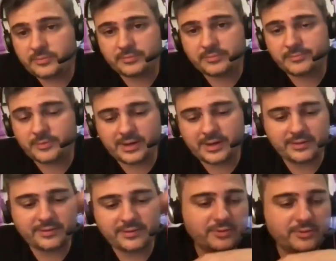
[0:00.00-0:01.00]
What can
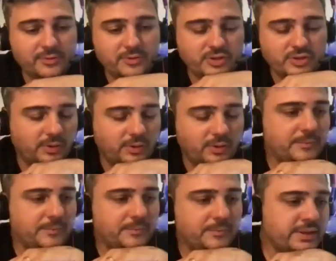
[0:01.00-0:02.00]
I say? So she called
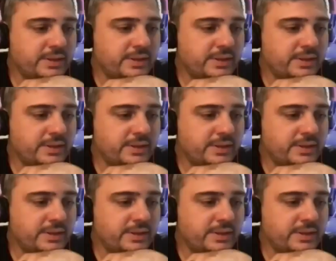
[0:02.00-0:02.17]
them.